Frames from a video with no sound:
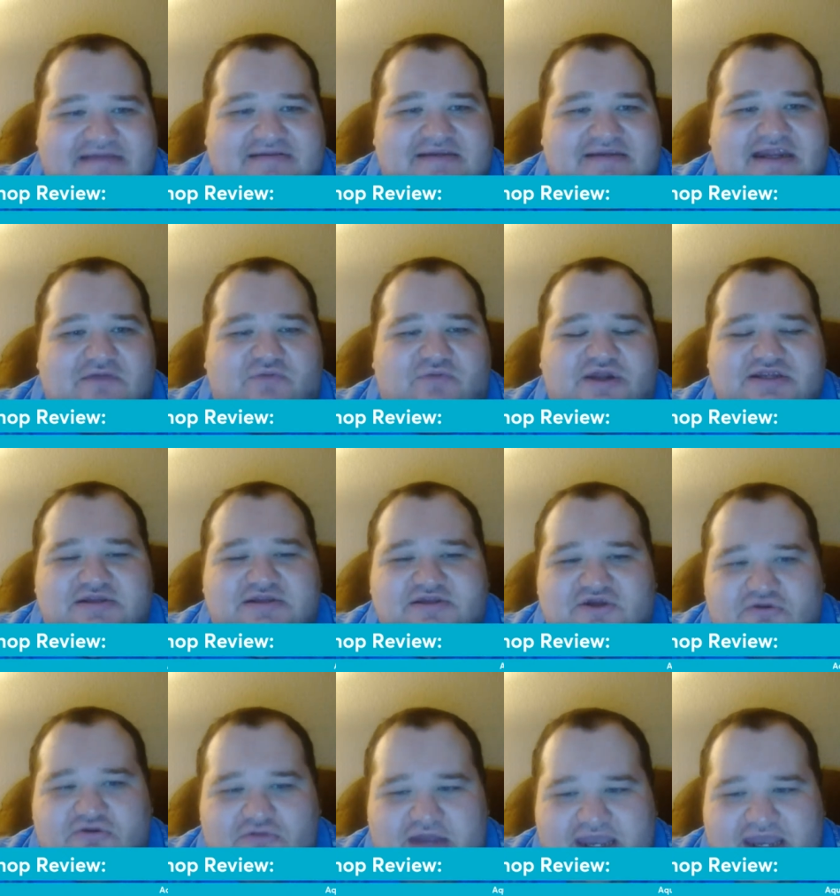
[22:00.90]
in it, which is
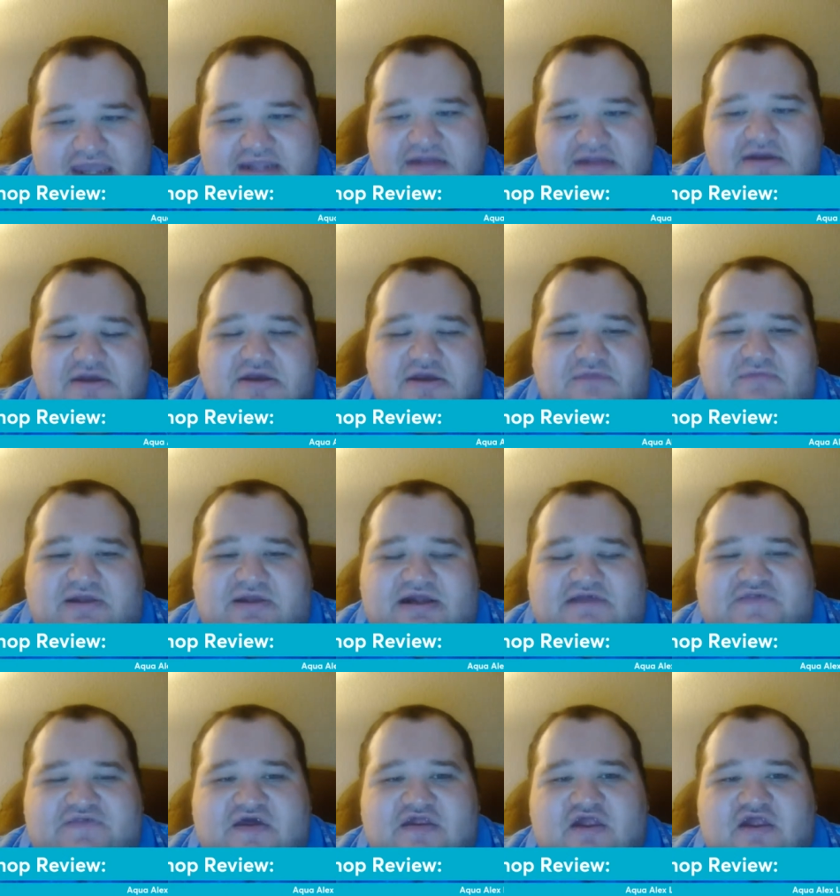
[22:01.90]
great
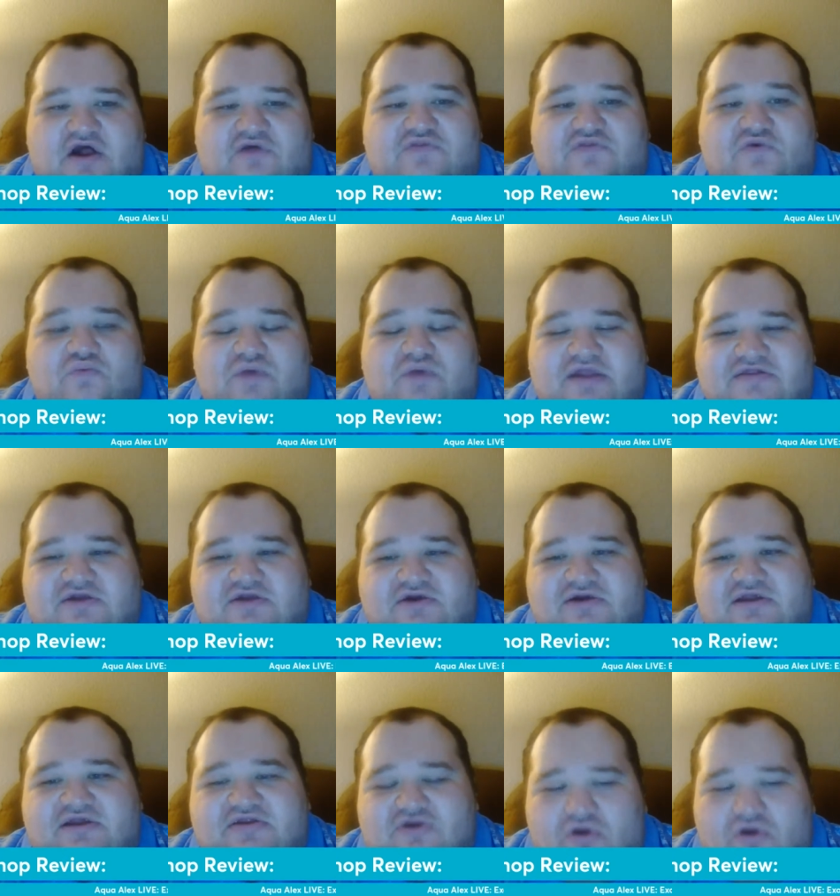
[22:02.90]
because I know the winter
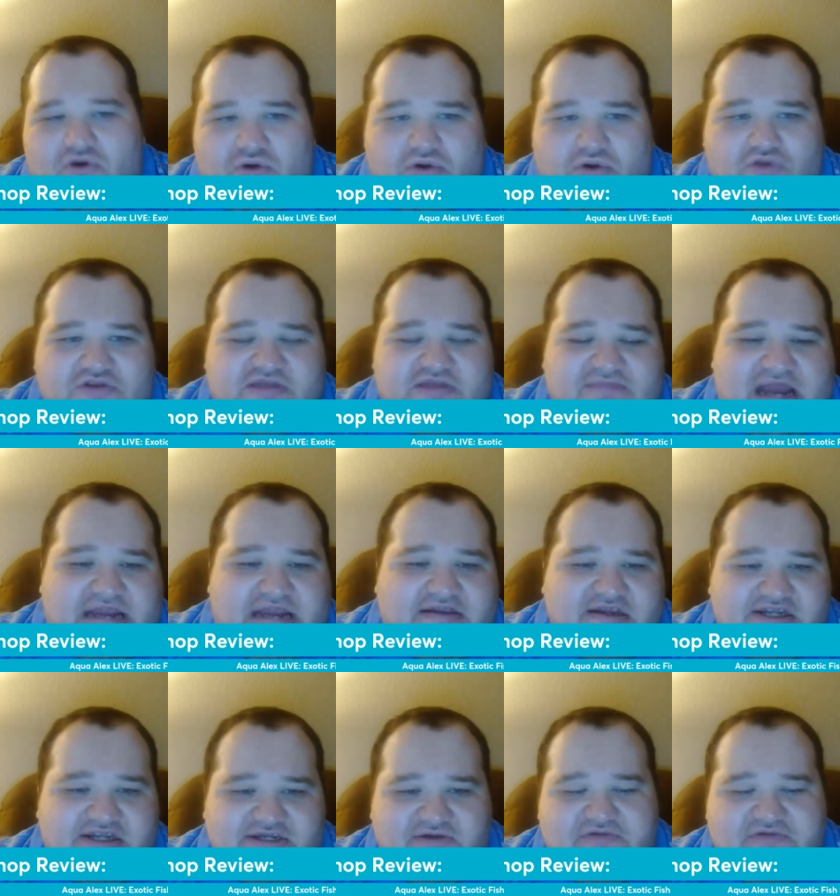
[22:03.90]
is cold in
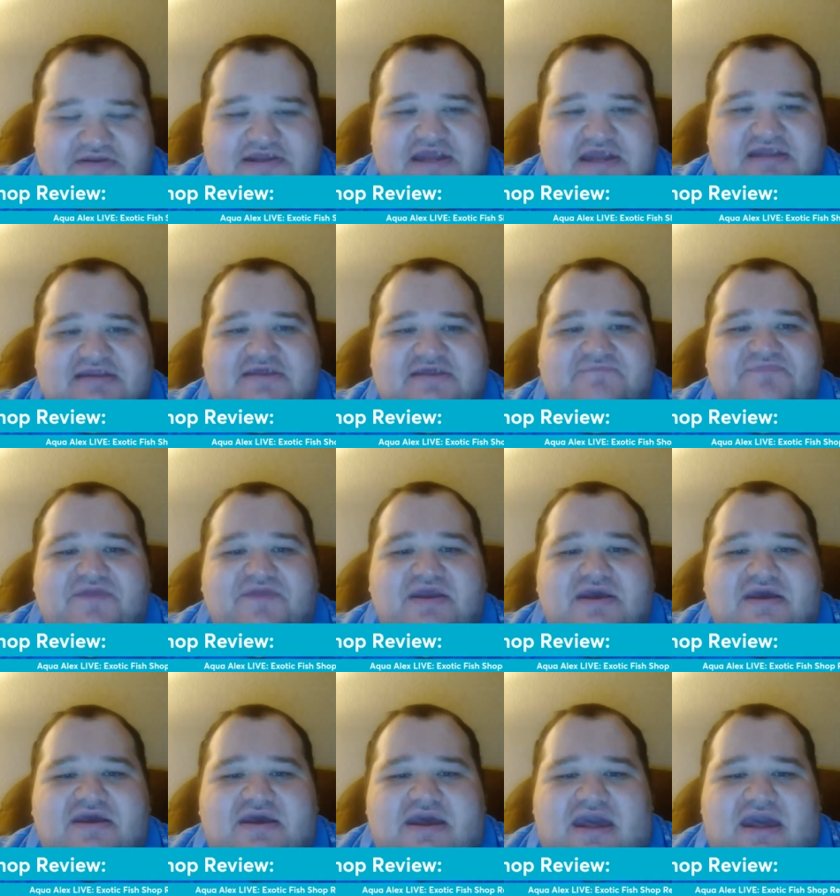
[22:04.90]
Massachusetts.
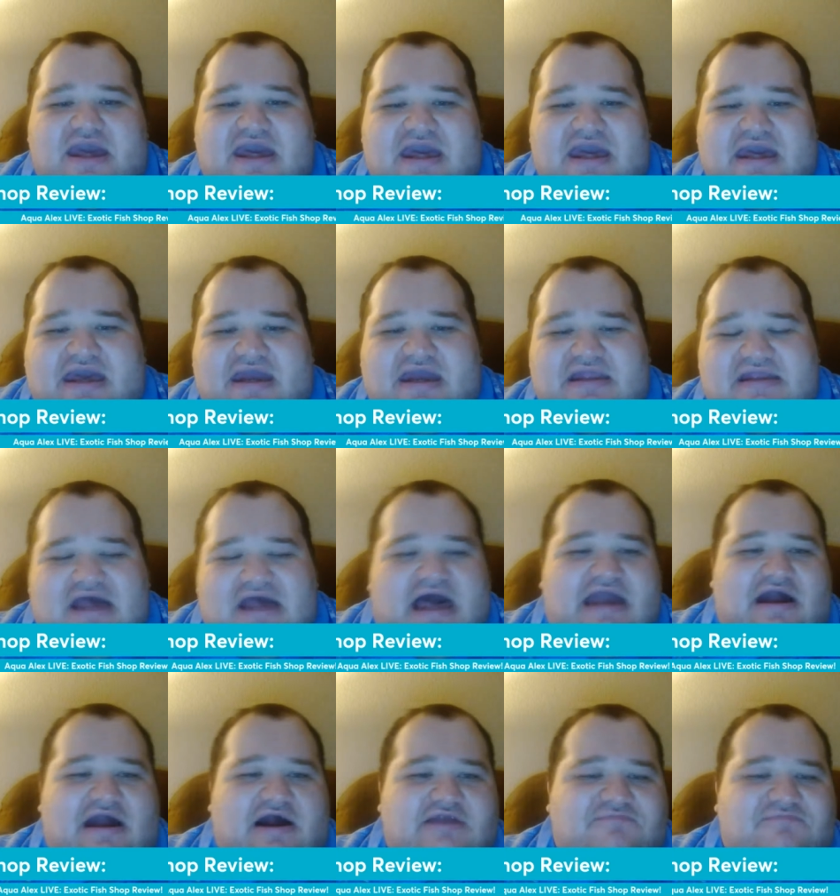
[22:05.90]
And I
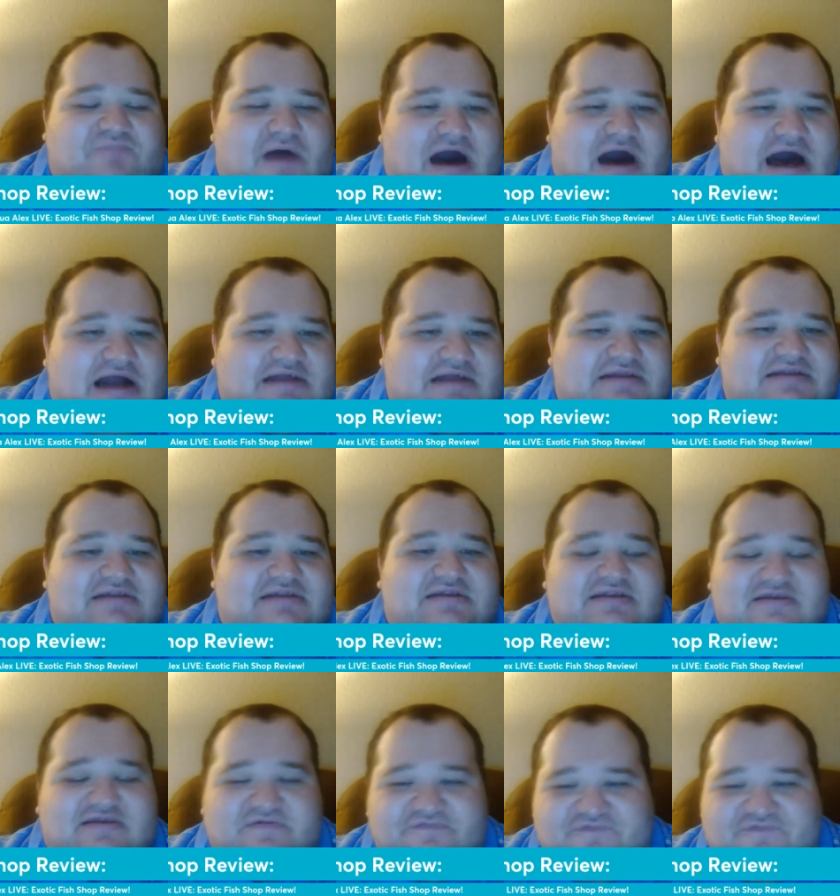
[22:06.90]
unbox
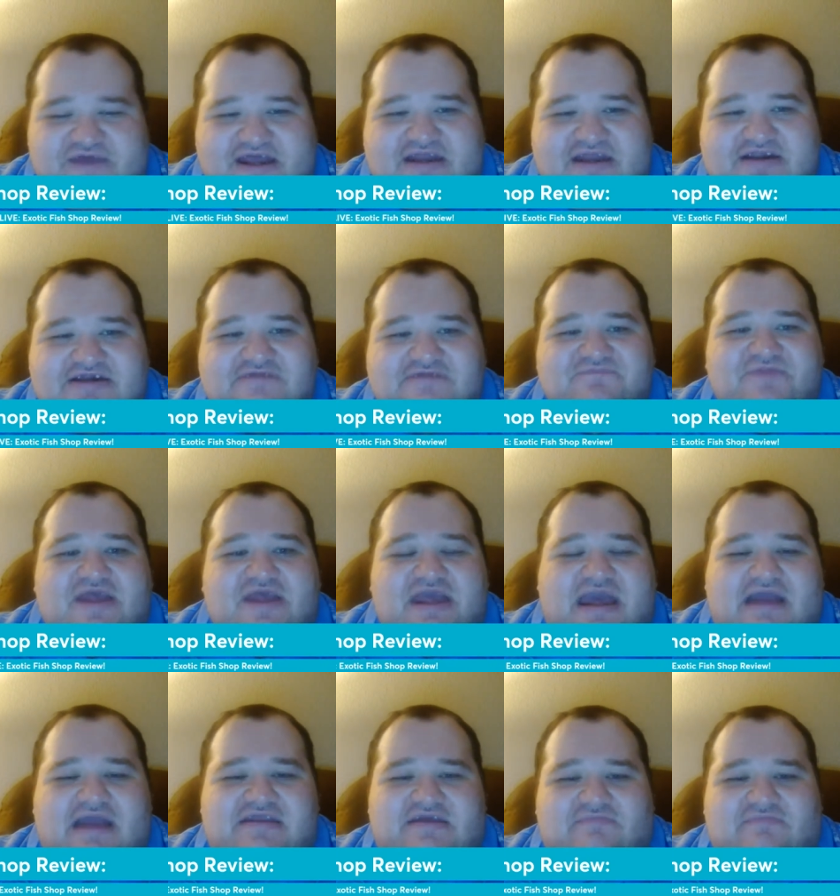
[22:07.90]
the fish,
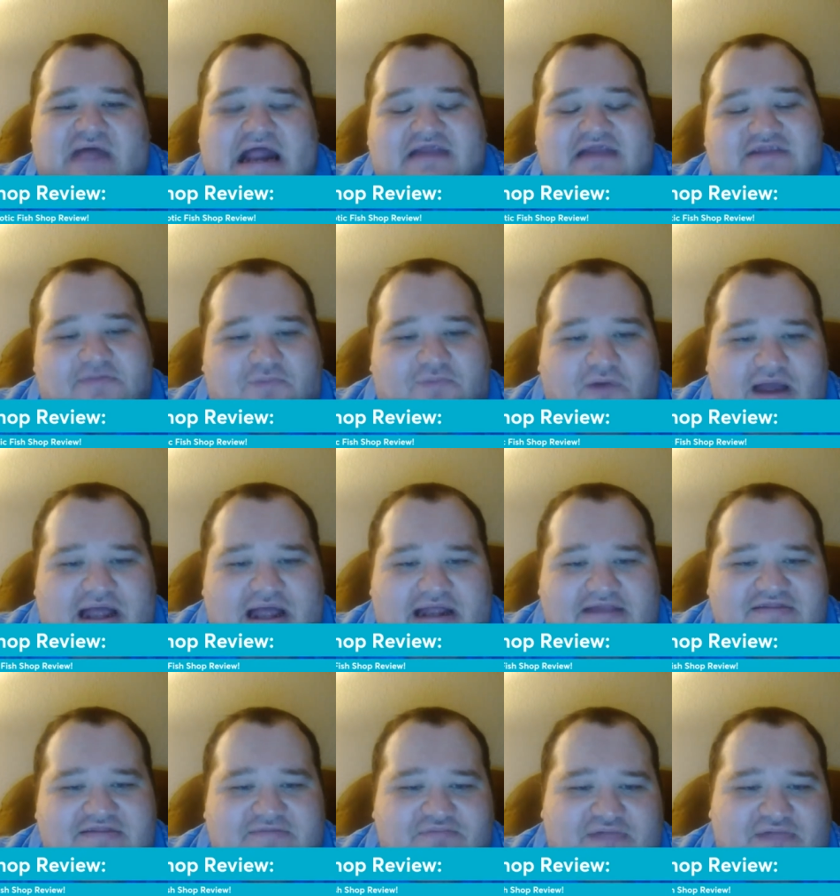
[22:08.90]
and to my
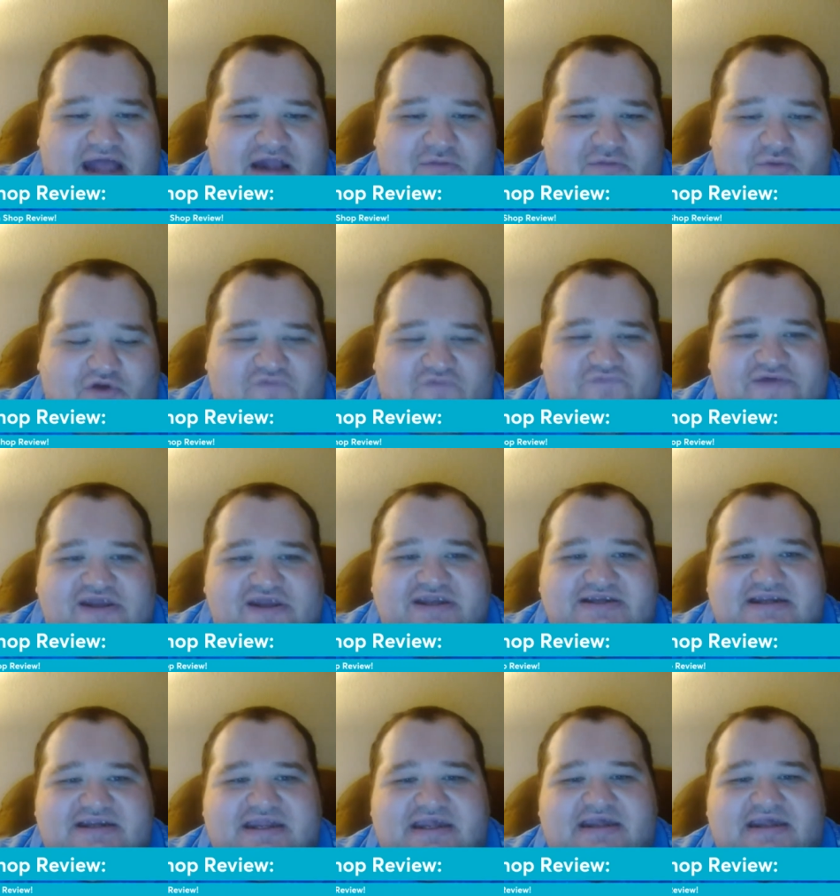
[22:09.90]
surprise, the black wolffish
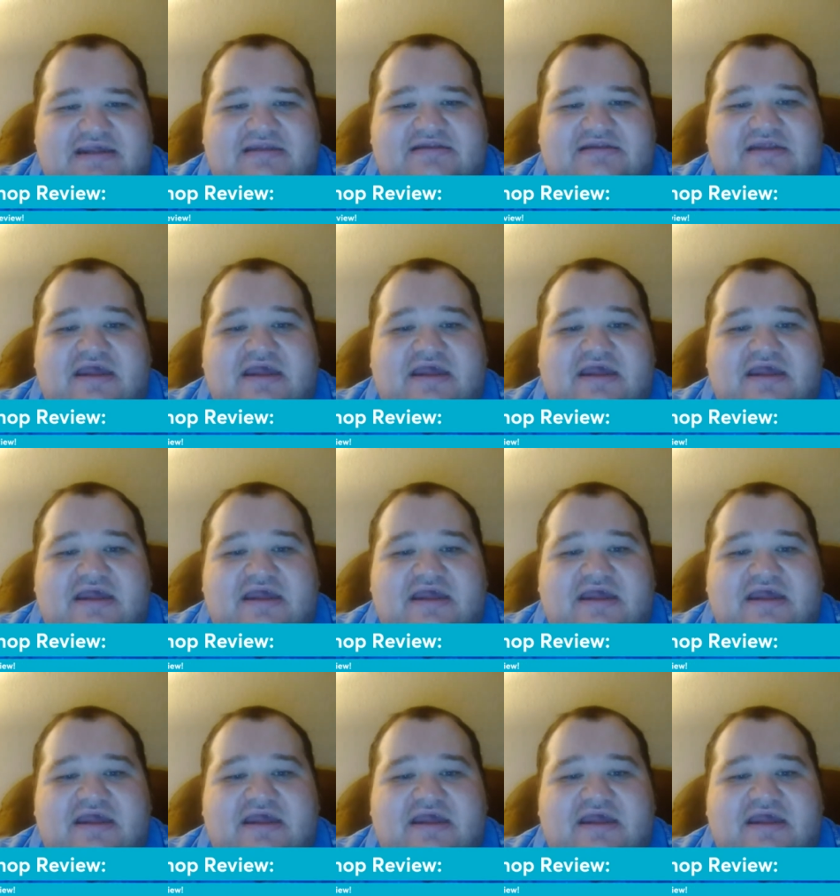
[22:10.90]
is